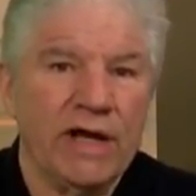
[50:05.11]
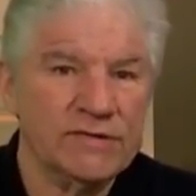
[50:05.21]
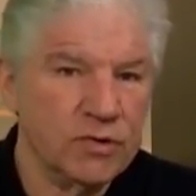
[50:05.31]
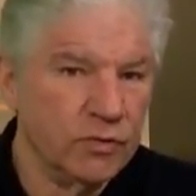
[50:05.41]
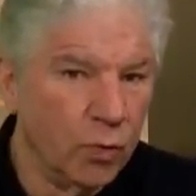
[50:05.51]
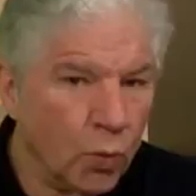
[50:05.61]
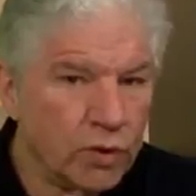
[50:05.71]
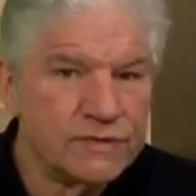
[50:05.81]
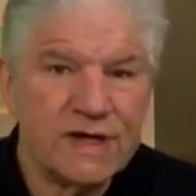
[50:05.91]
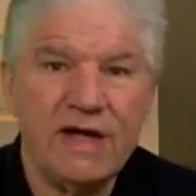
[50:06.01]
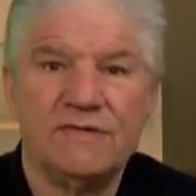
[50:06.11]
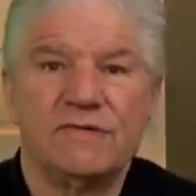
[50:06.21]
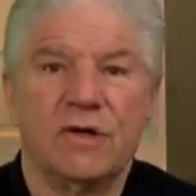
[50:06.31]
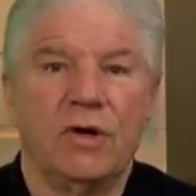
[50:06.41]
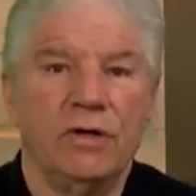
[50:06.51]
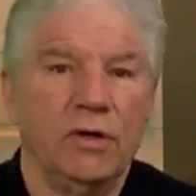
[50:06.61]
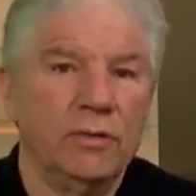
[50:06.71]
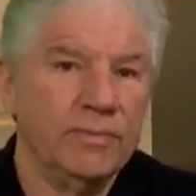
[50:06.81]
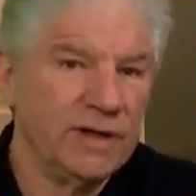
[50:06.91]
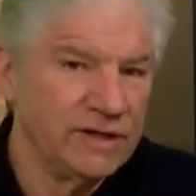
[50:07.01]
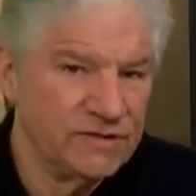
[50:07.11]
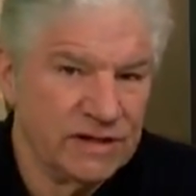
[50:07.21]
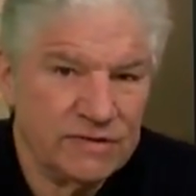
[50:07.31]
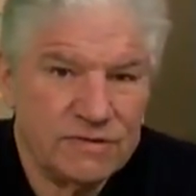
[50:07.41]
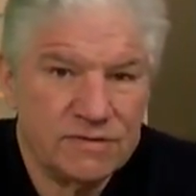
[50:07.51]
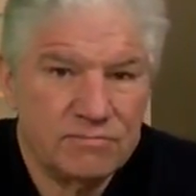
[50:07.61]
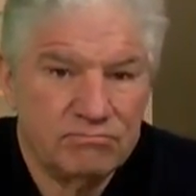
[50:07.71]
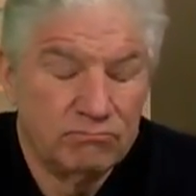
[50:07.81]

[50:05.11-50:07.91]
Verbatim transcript: as though the worst case scenario exists.